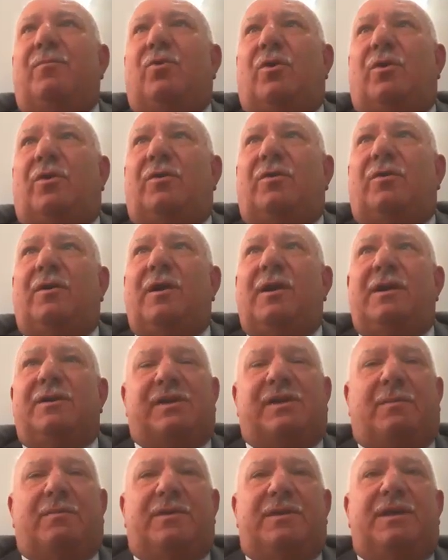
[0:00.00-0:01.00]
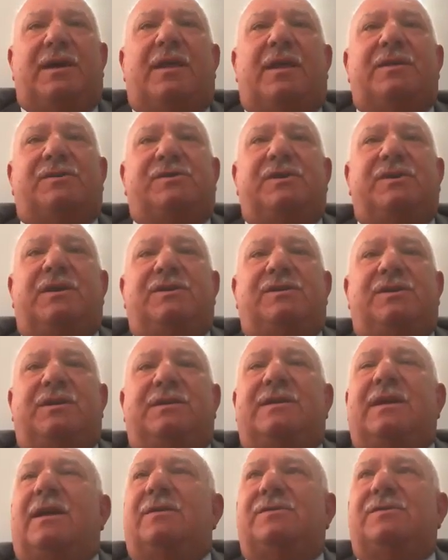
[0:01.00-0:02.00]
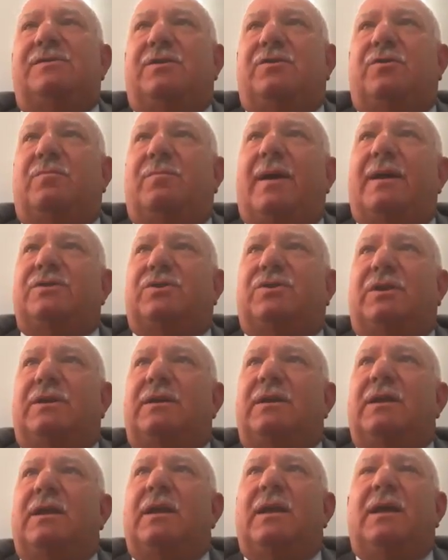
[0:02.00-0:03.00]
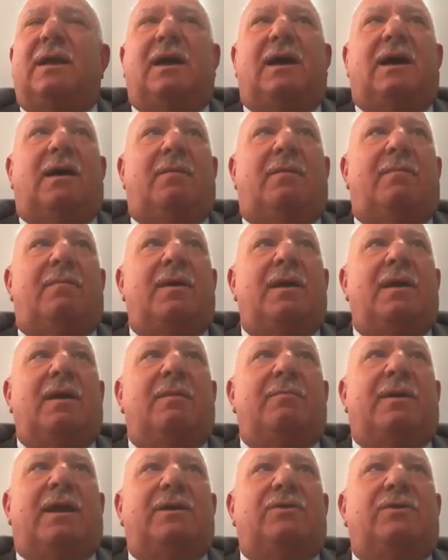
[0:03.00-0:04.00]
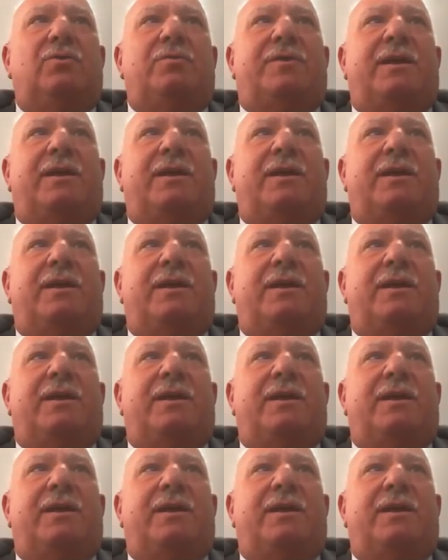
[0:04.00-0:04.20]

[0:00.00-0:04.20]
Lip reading: or some of the other cities and towns that you mentioned. But I do